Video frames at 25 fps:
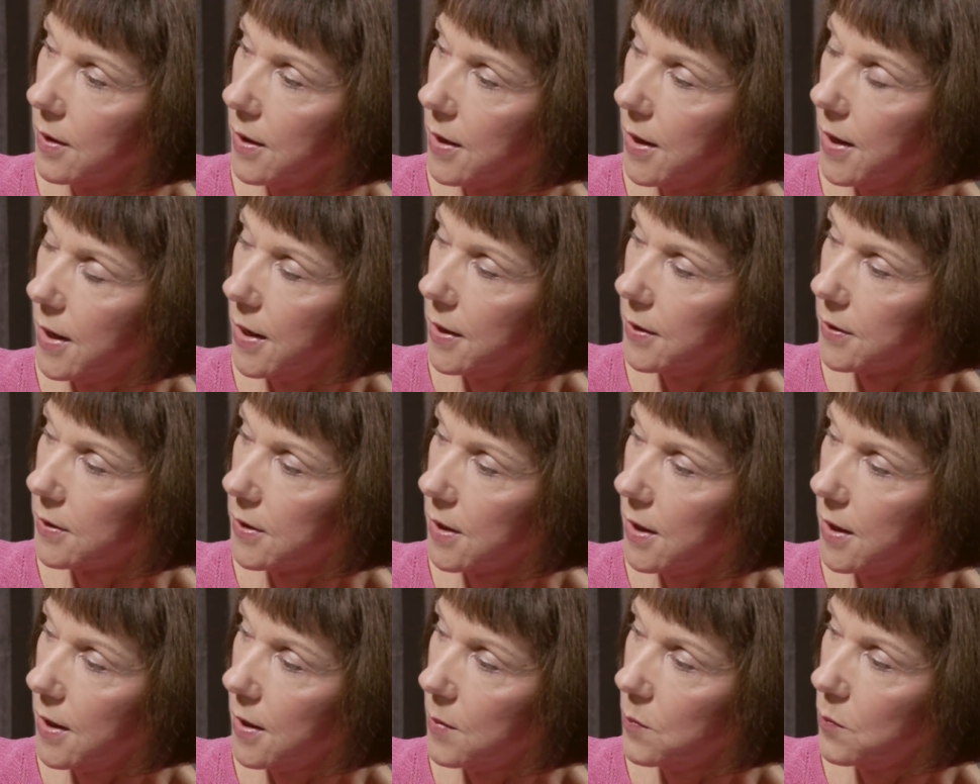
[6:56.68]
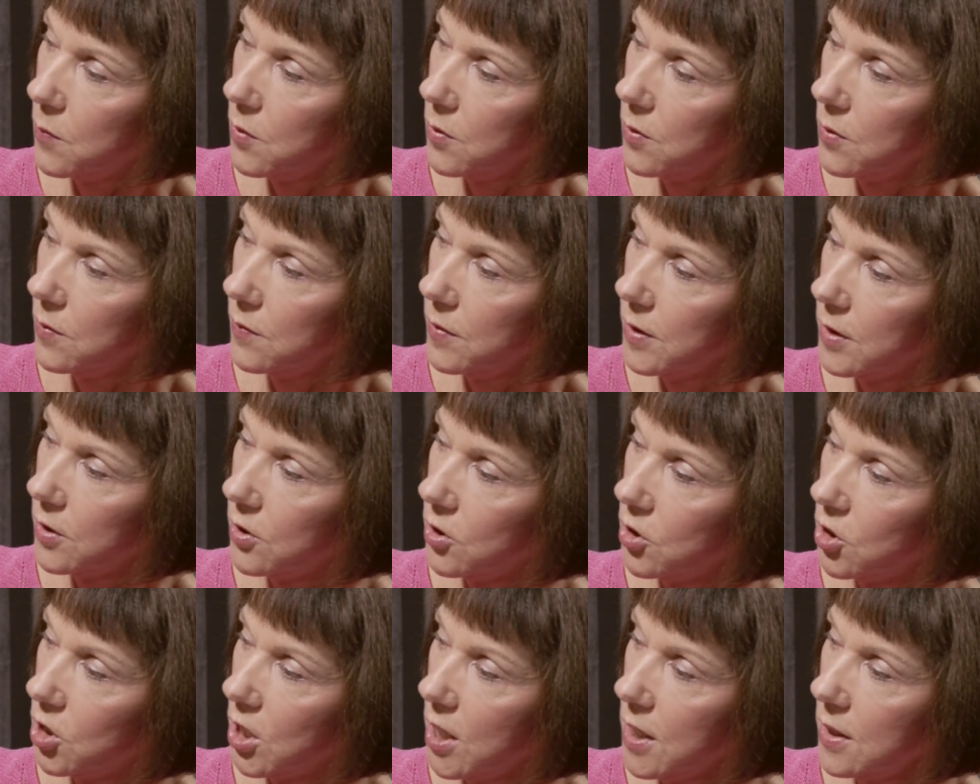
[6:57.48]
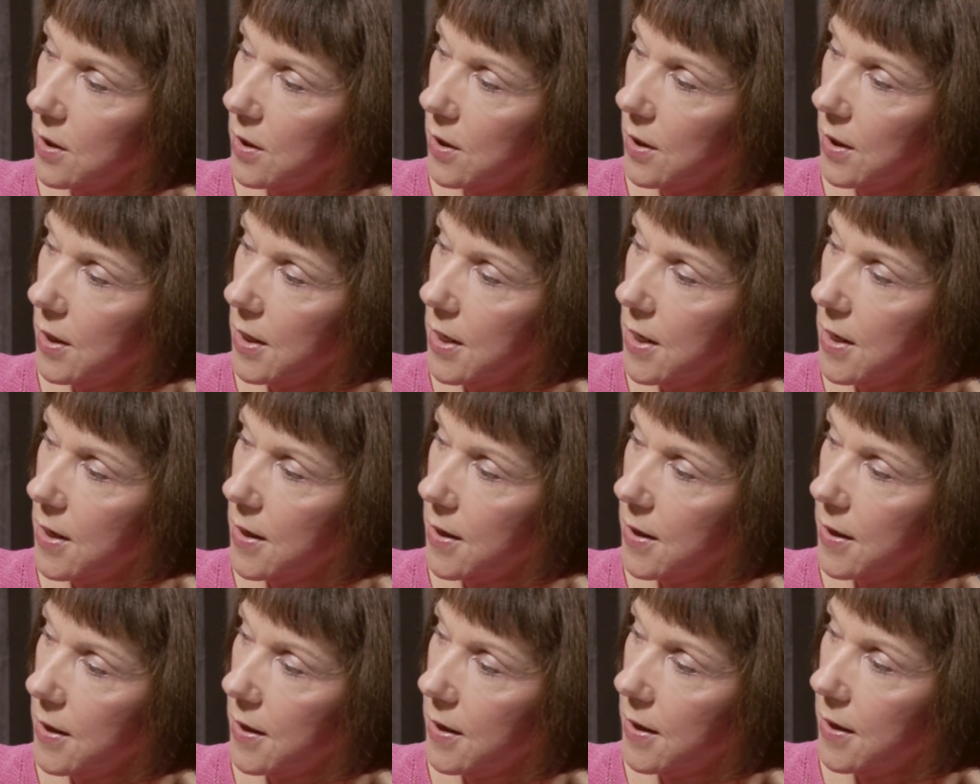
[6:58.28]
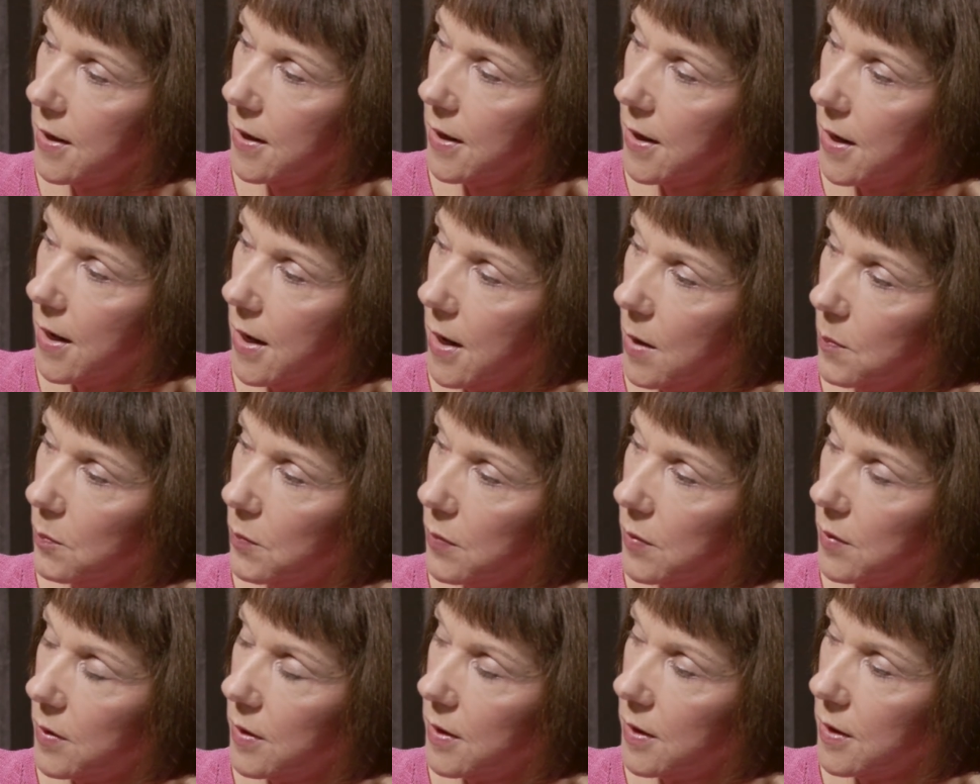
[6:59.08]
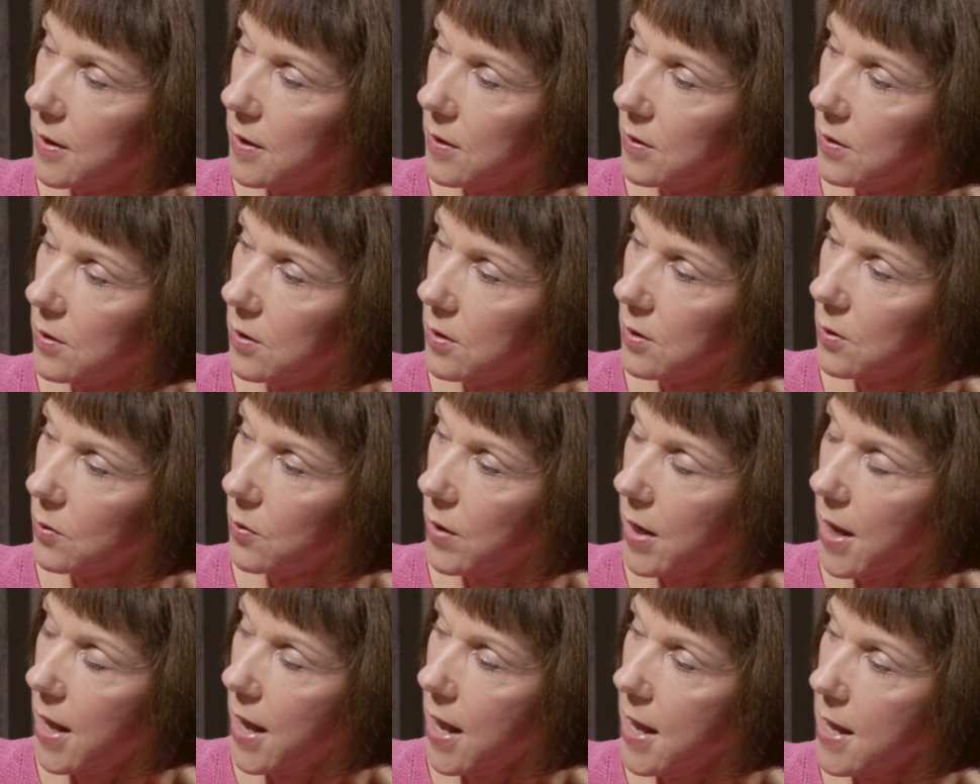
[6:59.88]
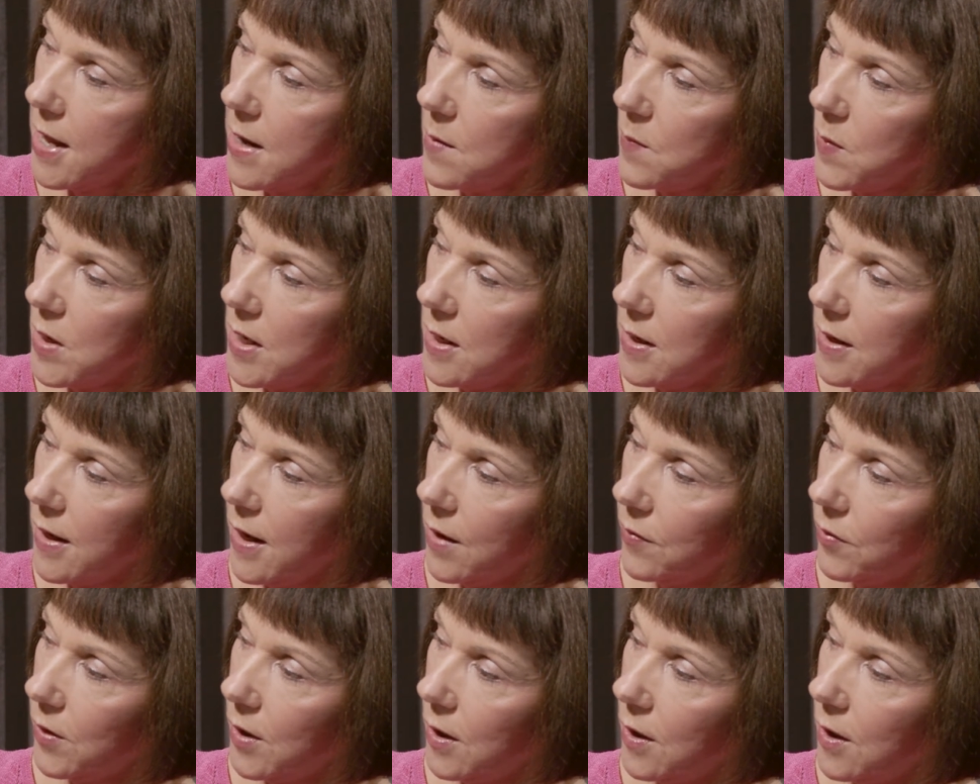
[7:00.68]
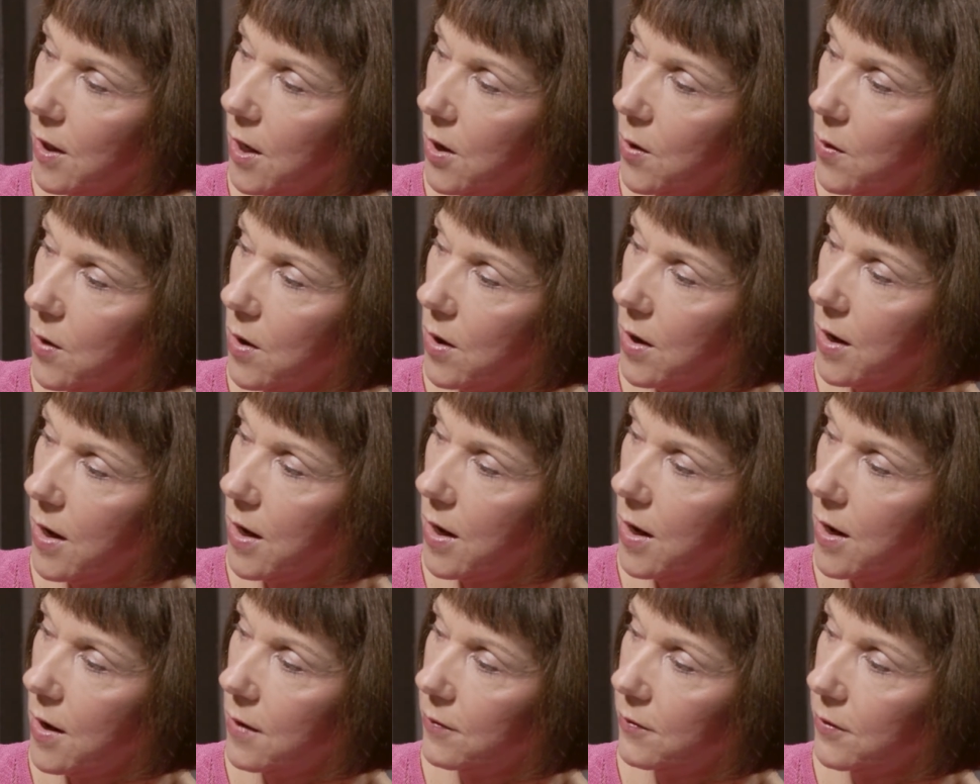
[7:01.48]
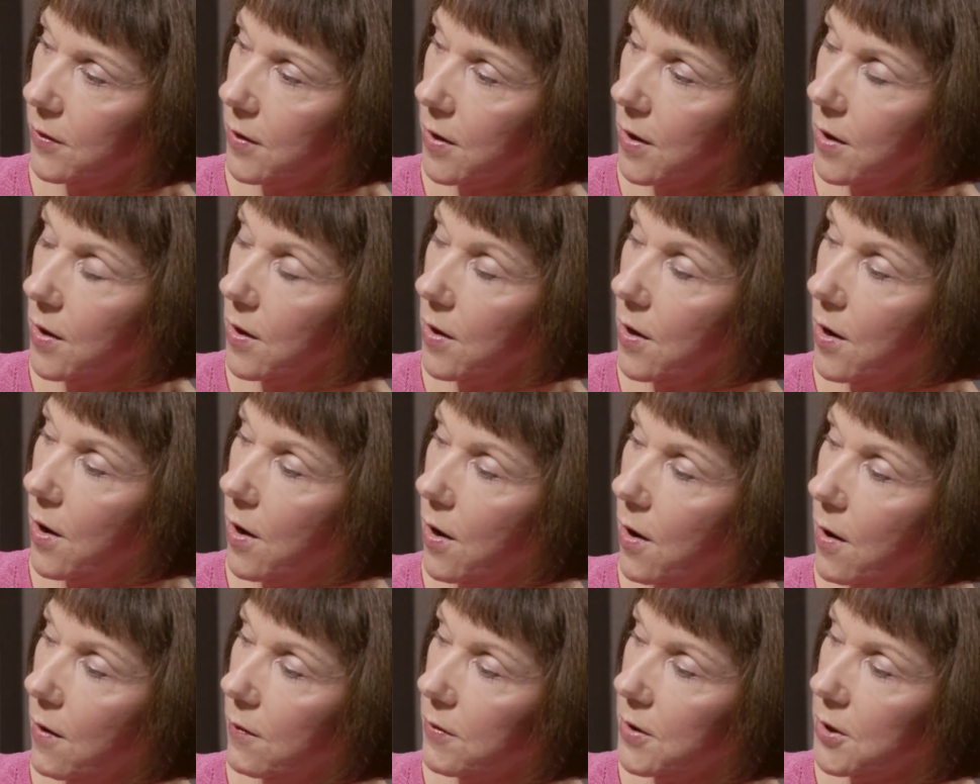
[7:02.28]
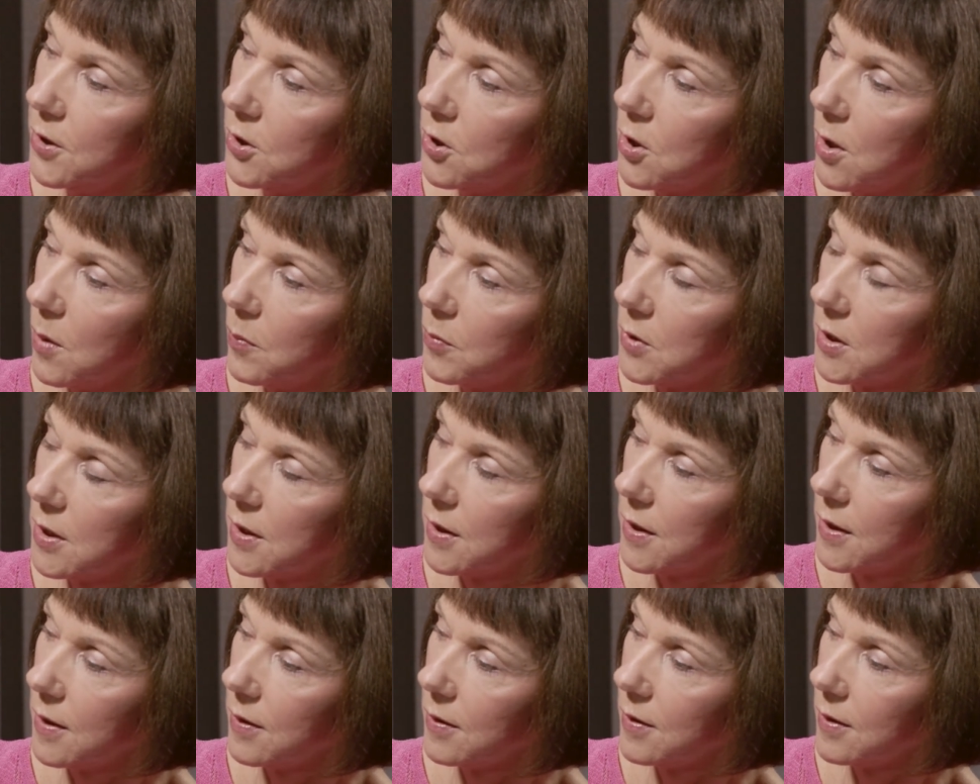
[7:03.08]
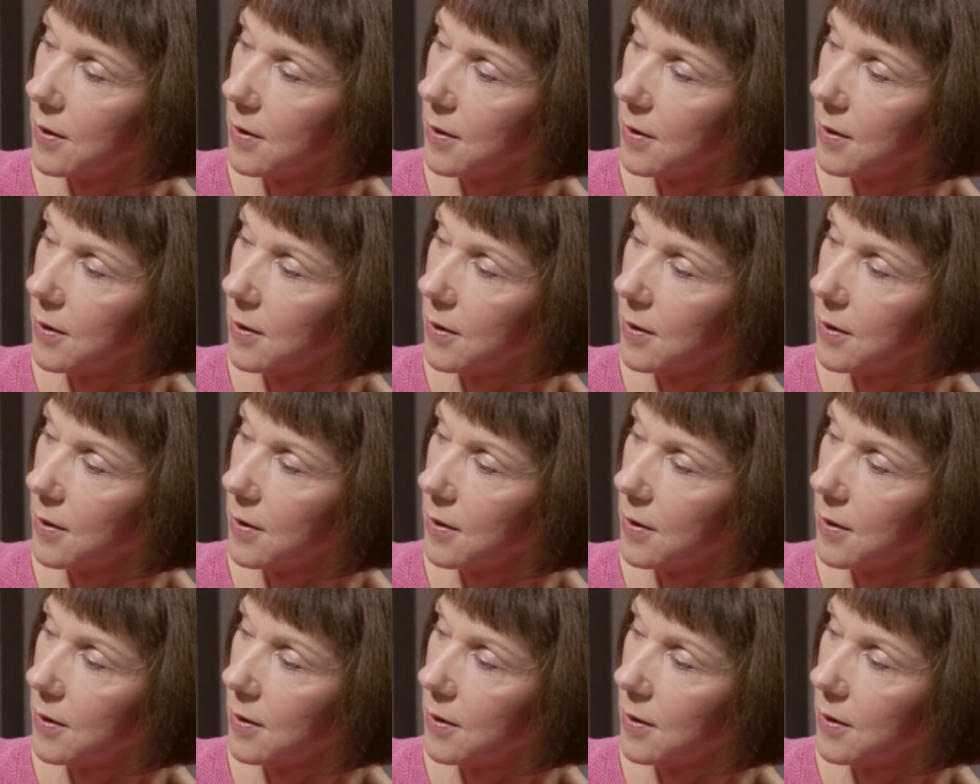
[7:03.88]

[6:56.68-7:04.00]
as I move it gently up into aiming at the lower half of the top teeth.